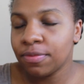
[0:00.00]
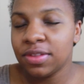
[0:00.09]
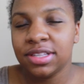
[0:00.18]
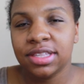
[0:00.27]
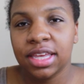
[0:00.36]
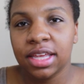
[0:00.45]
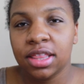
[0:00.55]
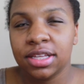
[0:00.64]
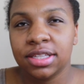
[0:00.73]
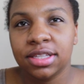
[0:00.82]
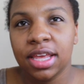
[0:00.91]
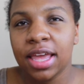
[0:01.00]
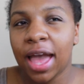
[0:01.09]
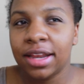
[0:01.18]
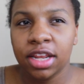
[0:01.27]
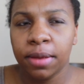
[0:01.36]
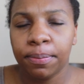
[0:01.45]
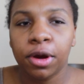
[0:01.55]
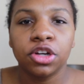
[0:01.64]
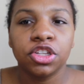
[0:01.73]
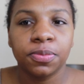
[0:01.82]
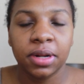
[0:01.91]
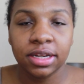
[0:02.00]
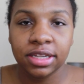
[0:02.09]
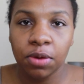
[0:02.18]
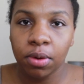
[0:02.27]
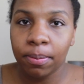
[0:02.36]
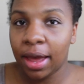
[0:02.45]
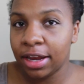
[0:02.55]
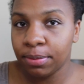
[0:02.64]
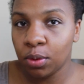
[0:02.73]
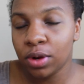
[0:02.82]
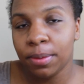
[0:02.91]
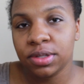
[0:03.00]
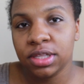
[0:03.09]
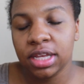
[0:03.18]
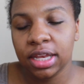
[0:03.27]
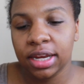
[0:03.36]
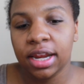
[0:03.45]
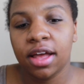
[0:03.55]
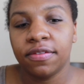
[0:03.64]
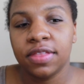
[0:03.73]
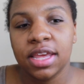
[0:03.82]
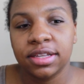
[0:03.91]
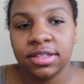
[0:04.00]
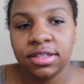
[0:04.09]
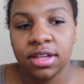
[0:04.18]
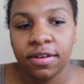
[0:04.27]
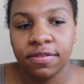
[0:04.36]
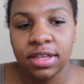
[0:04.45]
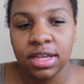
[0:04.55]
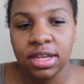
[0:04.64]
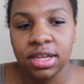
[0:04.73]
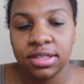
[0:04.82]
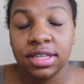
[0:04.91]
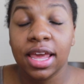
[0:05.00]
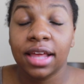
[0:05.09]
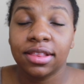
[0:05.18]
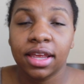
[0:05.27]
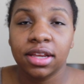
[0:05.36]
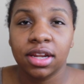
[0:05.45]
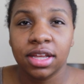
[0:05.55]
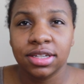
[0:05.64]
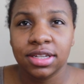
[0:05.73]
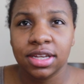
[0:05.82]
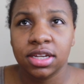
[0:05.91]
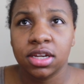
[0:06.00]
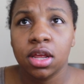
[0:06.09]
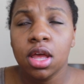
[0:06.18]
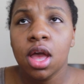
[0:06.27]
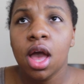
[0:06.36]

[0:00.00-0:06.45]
The stick I didn't purchase, but it did remind me when I was looking at it of the Ciate London